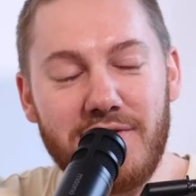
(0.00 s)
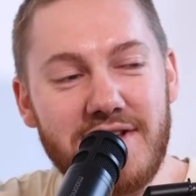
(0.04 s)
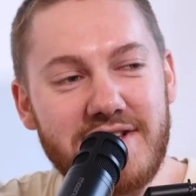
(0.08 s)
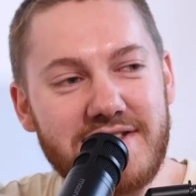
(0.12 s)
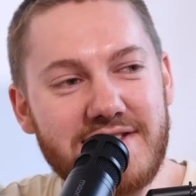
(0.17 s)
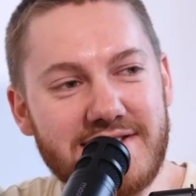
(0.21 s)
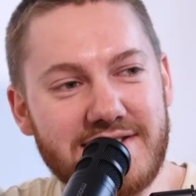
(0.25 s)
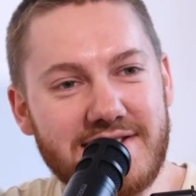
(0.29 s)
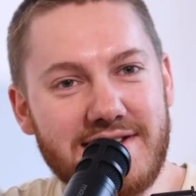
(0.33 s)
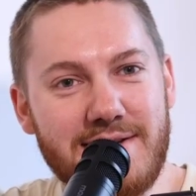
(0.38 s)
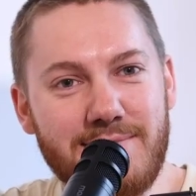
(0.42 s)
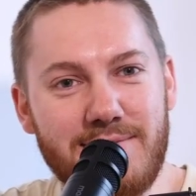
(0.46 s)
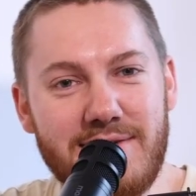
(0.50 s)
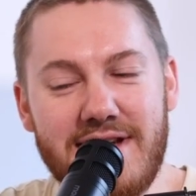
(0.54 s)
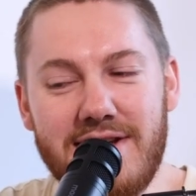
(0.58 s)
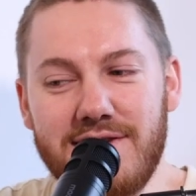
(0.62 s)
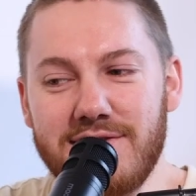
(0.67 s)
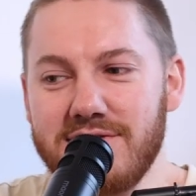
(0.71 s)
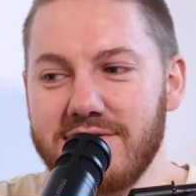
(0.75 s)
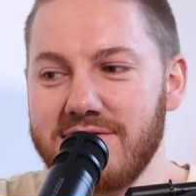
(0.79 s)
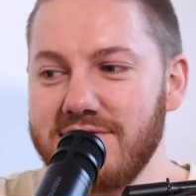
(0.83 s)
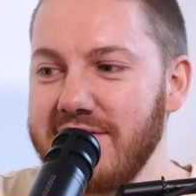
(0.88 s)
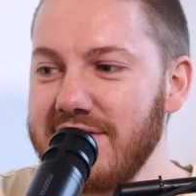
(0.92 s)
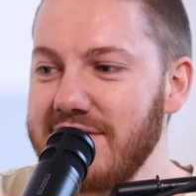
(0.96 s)
This is going to be
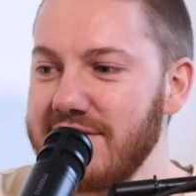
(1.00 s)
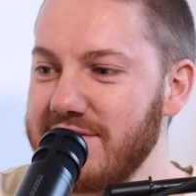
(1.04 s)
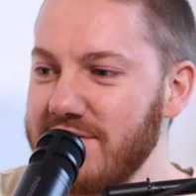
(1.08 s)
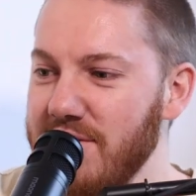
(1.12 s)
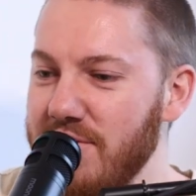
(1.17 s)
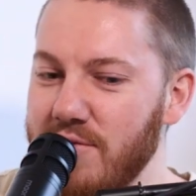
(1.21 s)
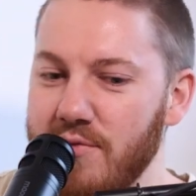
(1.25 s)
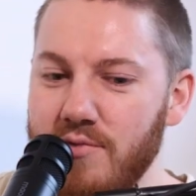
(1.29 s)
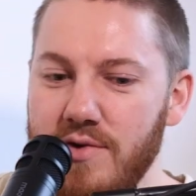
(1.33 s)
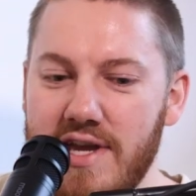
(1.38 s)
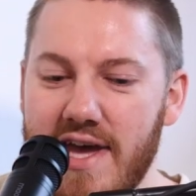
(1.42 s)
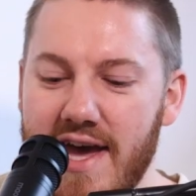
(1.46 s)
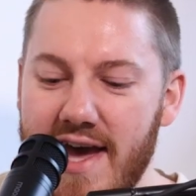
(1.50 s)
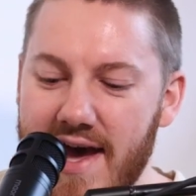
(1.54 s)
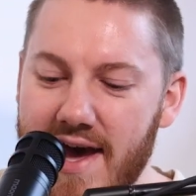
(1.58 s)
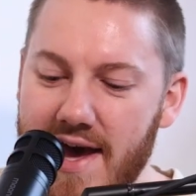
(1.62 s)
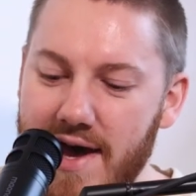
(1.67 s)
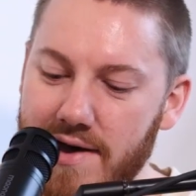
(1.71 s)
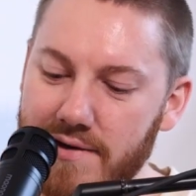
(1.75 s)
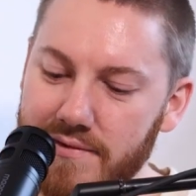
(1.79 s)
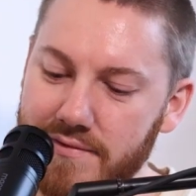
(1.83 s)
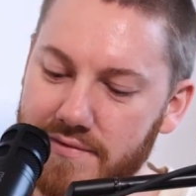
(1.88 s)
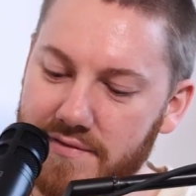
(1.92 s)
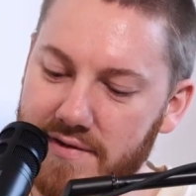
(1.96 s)
interesting. So we
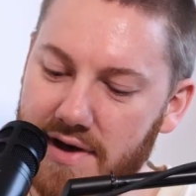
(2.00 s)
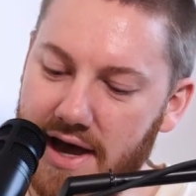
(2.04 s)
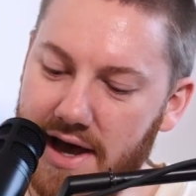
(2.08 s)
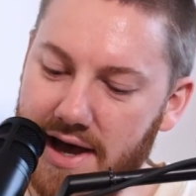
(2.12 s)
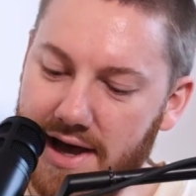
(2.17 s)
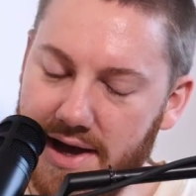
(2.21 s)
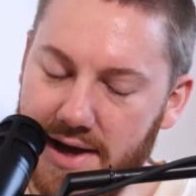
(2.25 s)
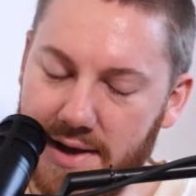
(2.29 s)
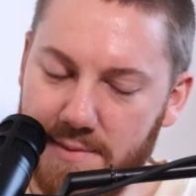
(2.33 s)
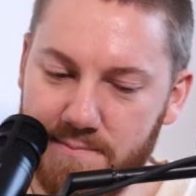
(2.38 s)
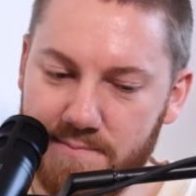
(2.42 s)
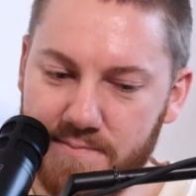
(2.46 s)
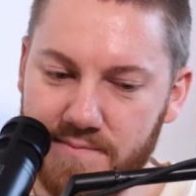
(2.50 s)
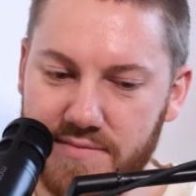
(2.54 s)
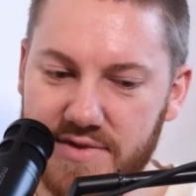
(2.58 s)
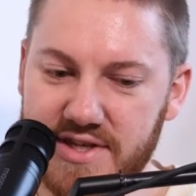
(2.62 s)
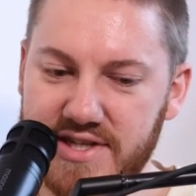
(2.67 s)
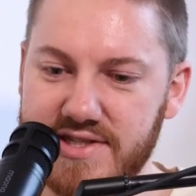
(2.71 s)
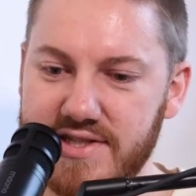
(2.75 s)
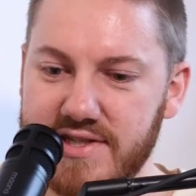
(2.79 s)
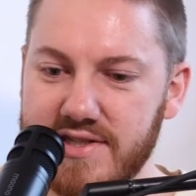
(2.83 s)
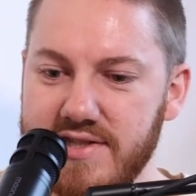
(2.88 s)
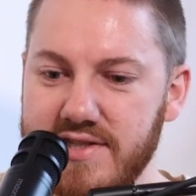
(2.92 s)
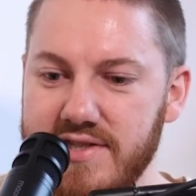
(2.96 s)
have,
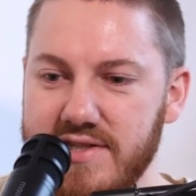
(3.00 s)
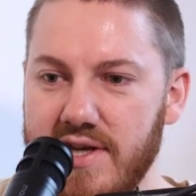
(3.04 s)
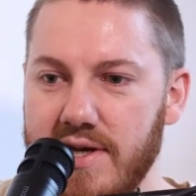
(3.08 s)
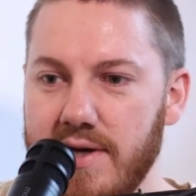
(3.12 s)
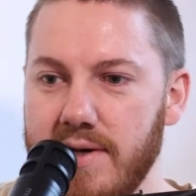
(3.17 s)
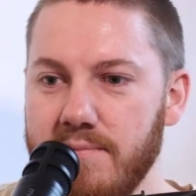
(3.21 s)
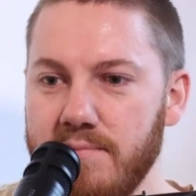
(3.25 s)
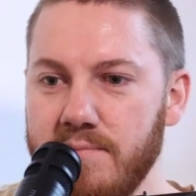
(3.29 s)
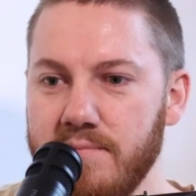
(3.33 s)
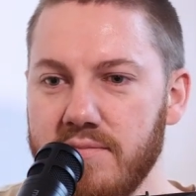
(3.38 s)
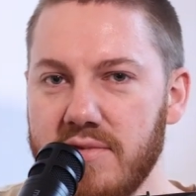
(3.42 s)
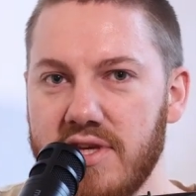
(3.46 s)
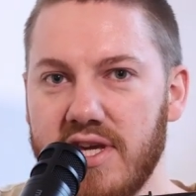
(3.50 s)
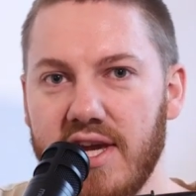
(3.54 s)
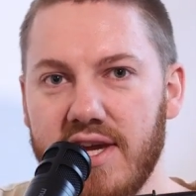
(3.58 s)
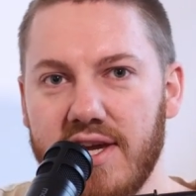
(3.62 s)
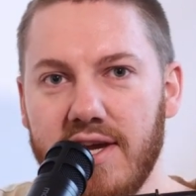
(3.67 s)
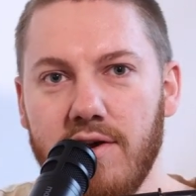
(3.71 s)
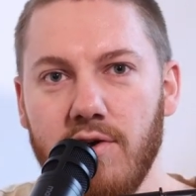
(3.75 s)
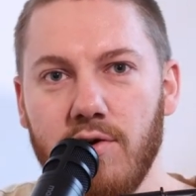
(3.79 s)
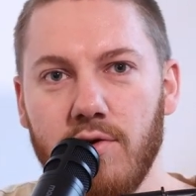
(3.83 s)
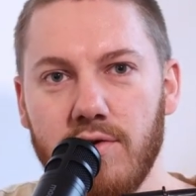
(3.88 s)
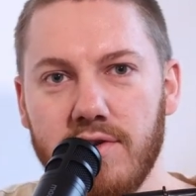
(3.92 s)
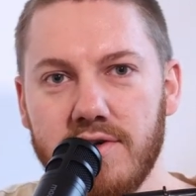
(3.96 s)
this is some
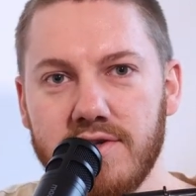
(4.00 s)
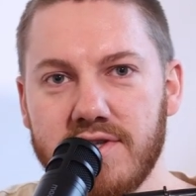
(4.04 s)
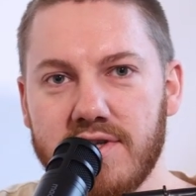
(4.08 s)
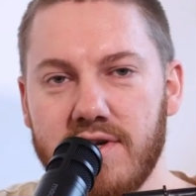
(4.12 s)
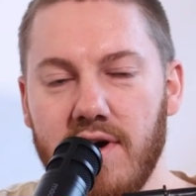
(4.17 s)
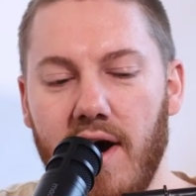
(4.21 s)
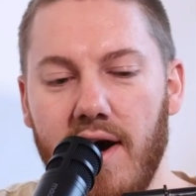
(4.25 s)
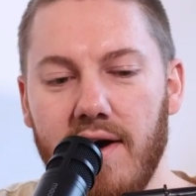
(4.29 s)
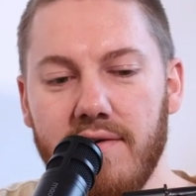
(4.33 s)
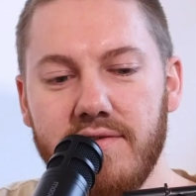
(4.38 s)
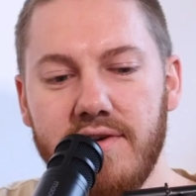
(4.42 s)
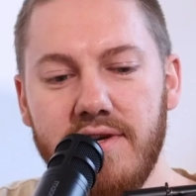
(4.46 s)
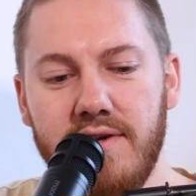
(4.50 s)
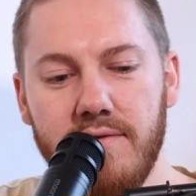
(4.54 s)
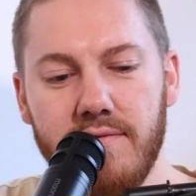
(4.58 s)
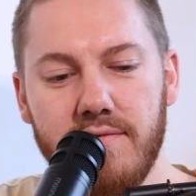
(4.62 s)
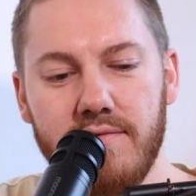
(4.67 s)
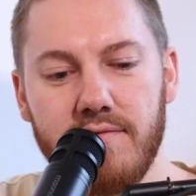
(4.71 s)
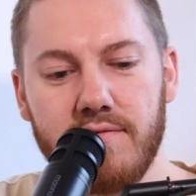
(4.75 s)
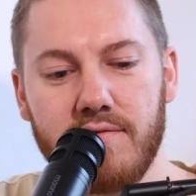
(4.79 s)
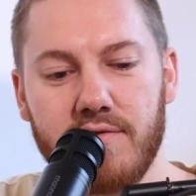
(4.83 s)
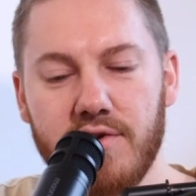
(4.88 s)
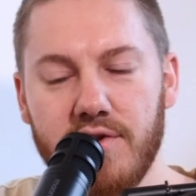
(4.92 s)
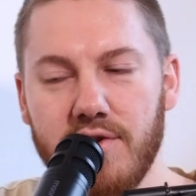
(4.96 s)
Kicking Horse coffee
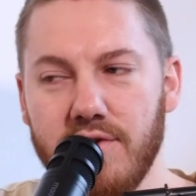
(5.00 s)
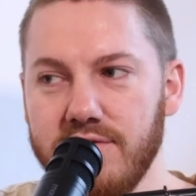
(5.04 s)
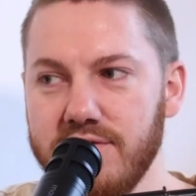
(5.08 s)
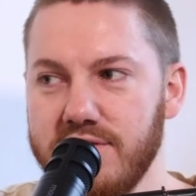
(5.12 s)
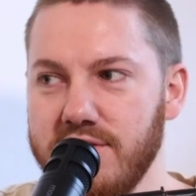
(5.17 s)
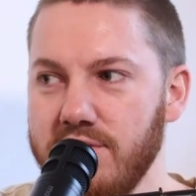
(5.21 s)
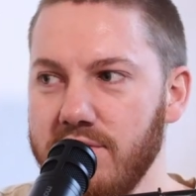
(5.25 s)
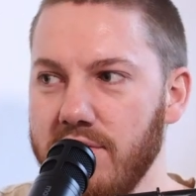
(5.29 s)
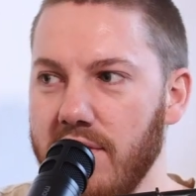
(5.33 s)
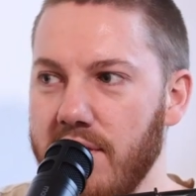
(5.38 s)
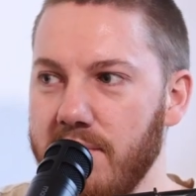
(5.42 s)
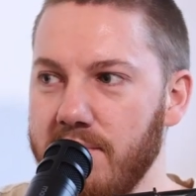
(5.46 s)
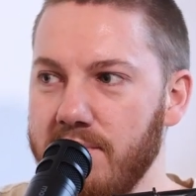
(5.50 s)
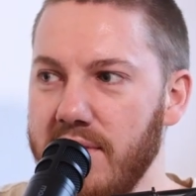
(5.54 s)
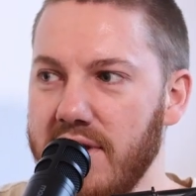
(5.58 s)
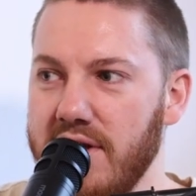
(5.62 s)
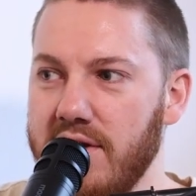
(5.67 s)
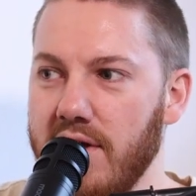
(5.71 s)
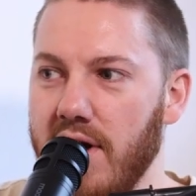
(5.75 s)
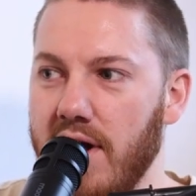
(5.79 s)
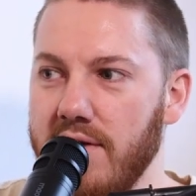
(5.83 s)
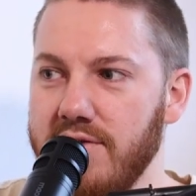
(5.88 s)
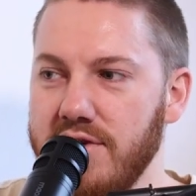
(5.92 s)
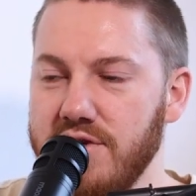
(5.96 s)
for those who are big
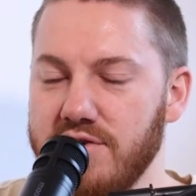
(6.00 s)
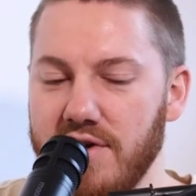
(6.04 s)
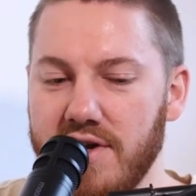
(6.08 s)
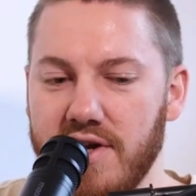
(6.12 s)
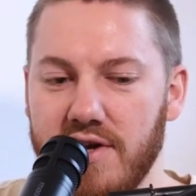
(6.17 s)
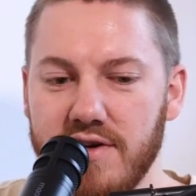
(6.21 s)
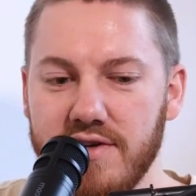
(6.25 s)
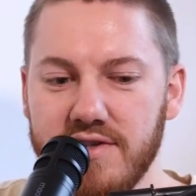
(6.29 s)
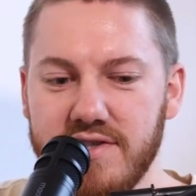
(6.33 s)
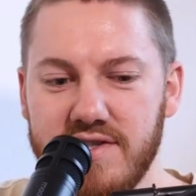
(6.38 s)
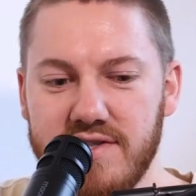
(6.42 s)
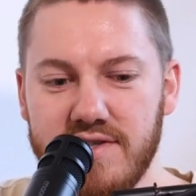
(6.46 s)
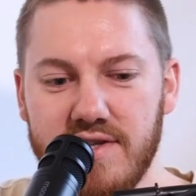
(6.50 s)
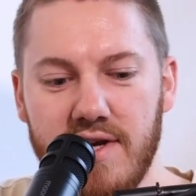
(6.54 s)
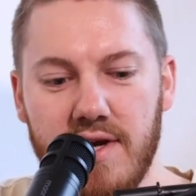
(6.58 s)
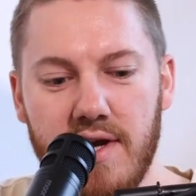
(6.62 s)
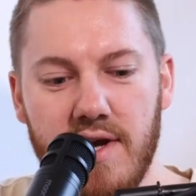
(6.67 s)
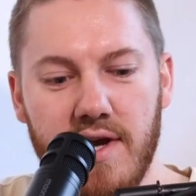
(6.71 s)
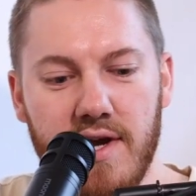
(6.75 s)
coffee drinkers.